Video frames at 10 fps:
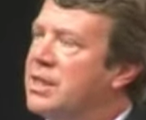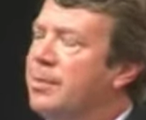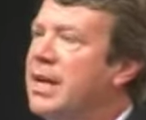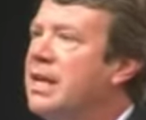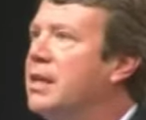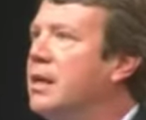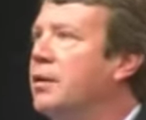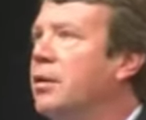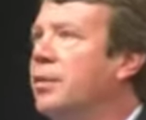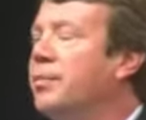They may need
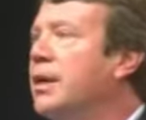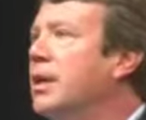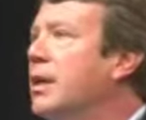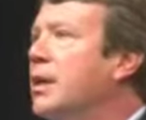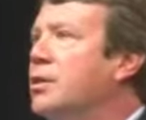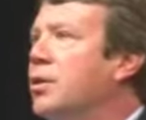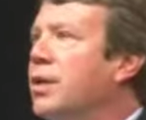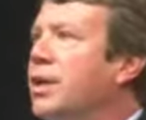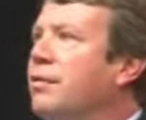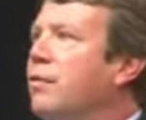another
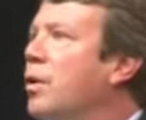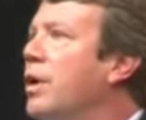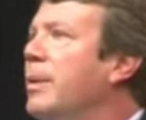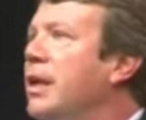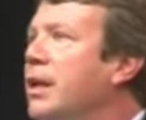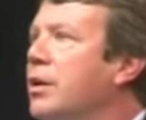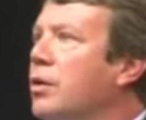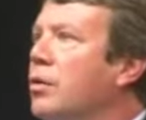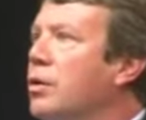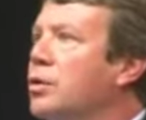30, 40 million
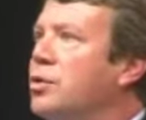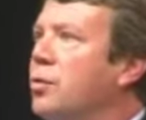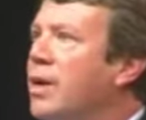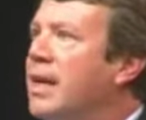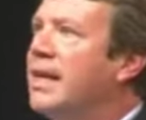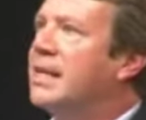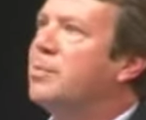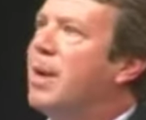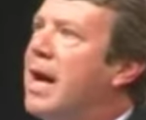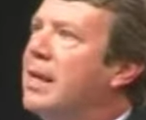euros to really
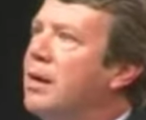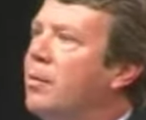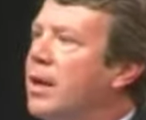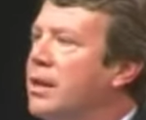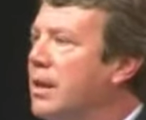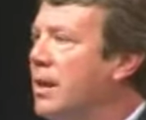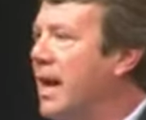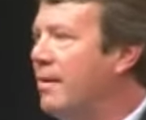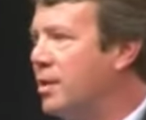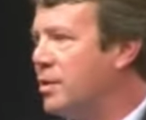expand. And rather than
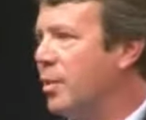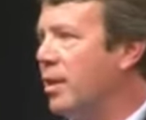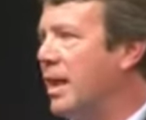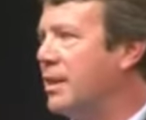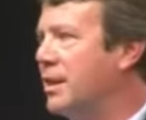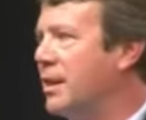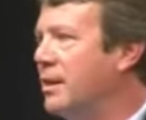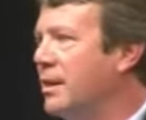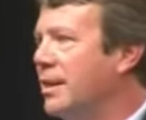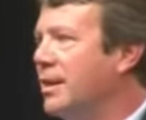have the small exit
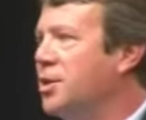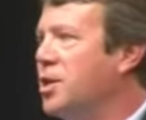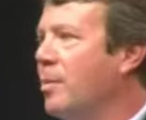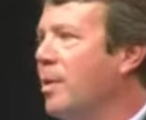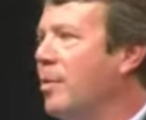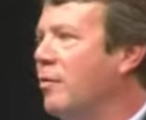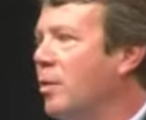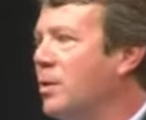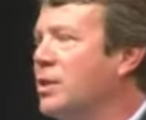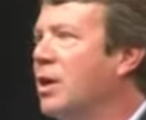that the gentleman
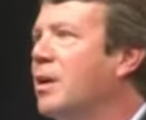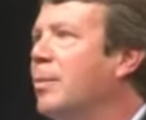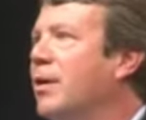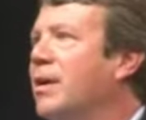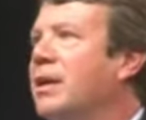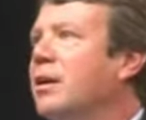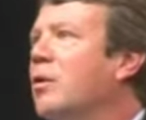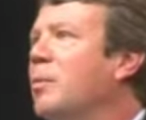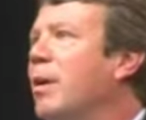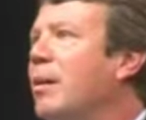before was talking about, rather than
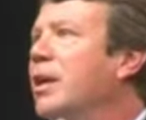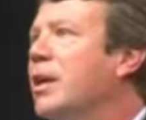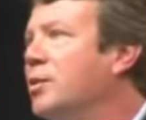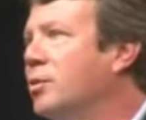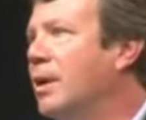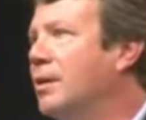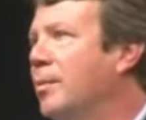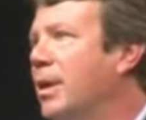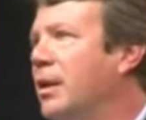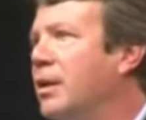going public at
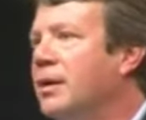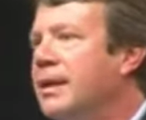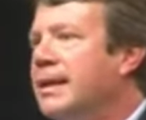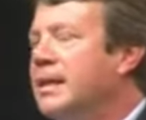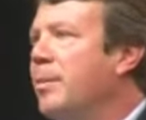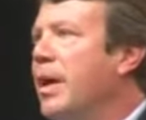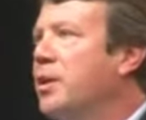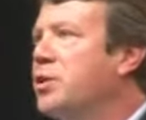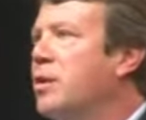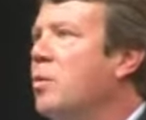200 million, they may
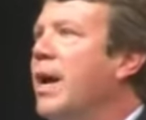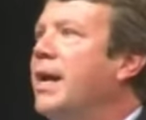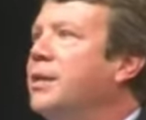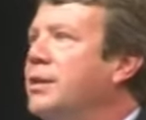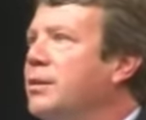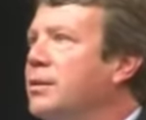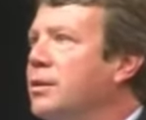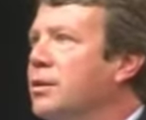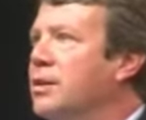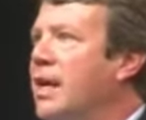actually wait
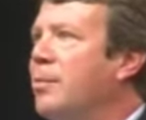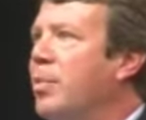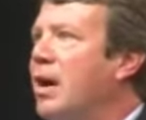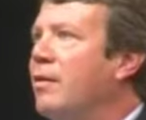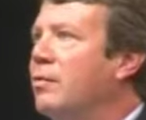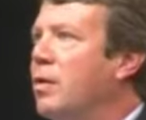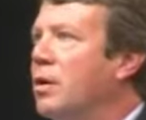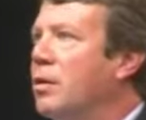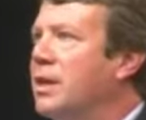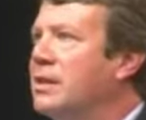to stay private for a
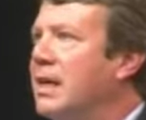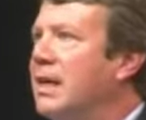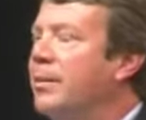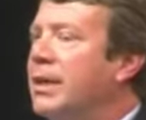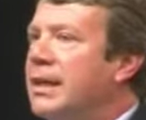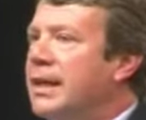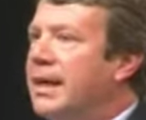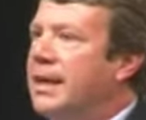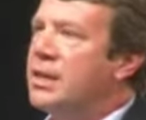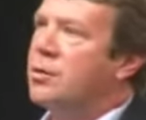longer time.
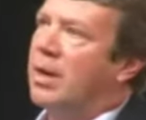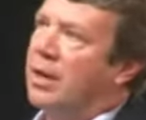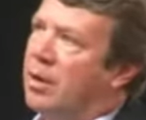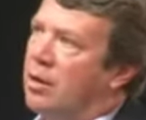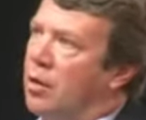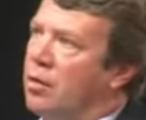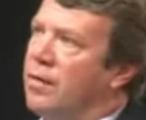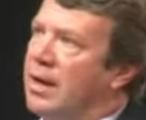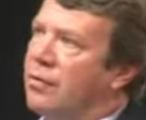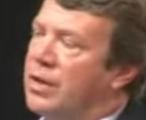And that's why our growth
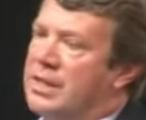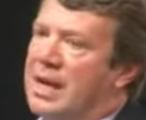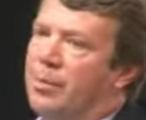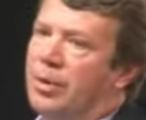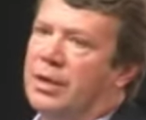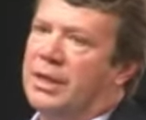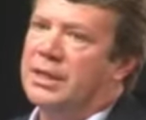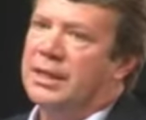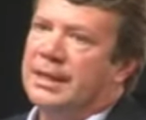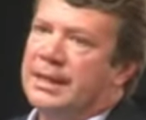fund, for example,
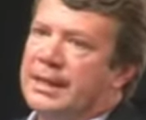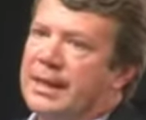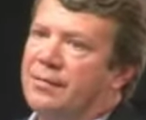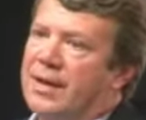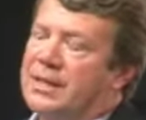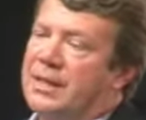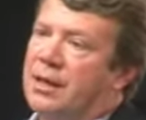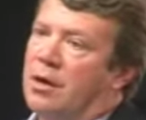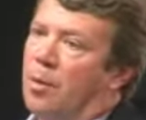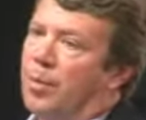is investing
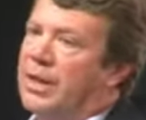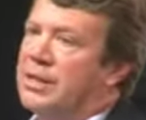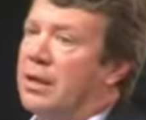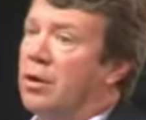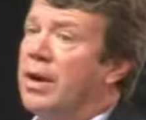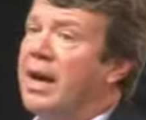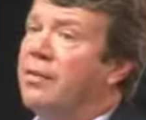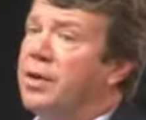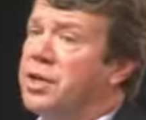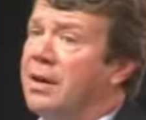in companies that on
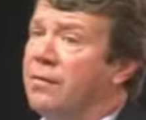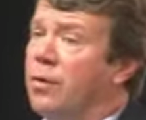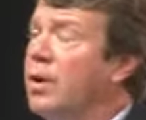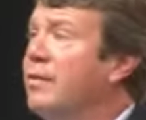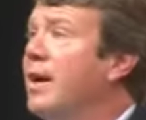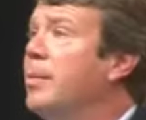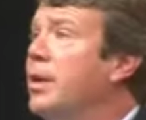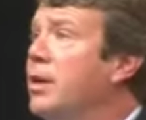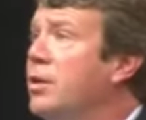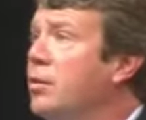average have 45
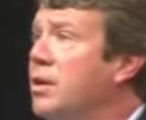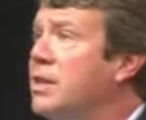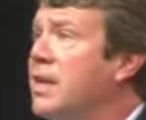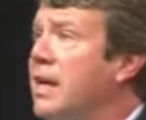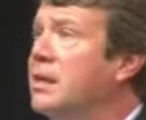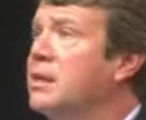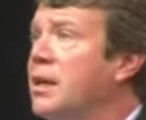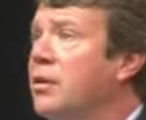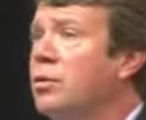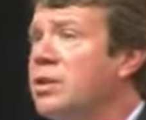million euro in sales.
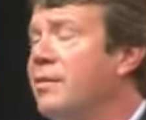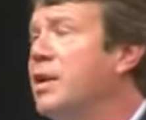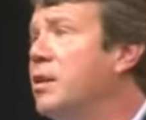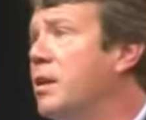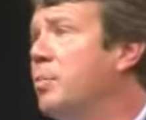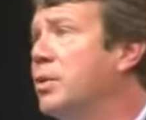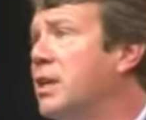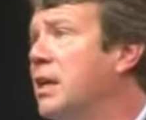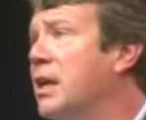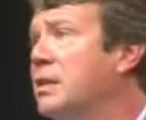They grew
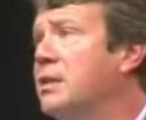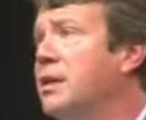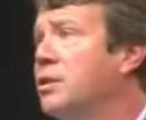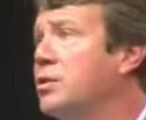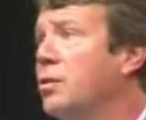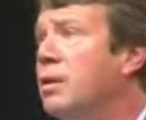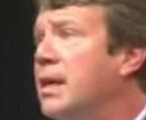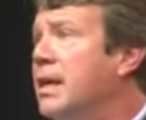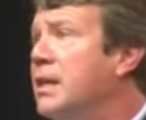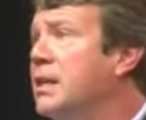73% last year. So
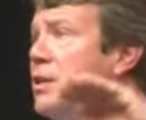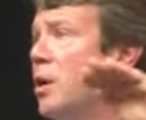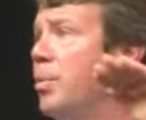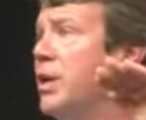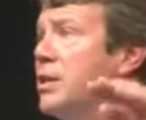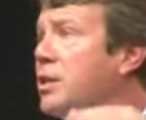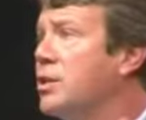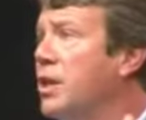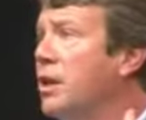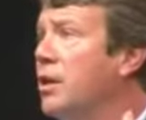these companies are
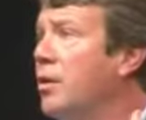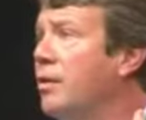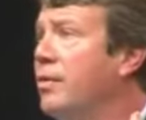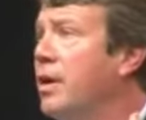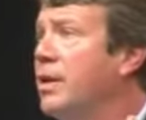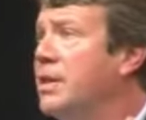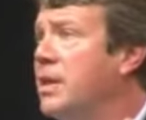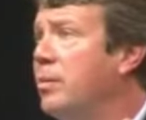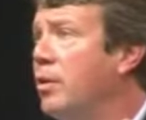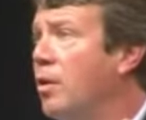still on a very
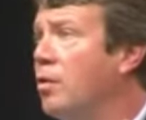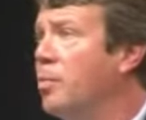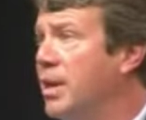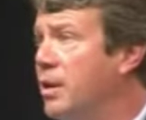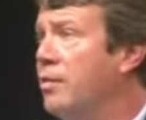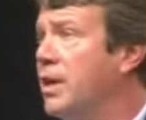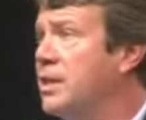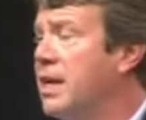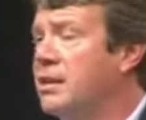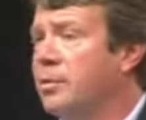steep growth, but they're very
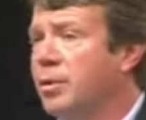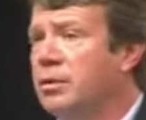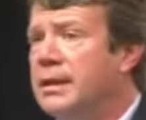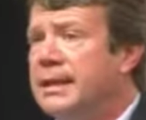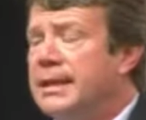sizable.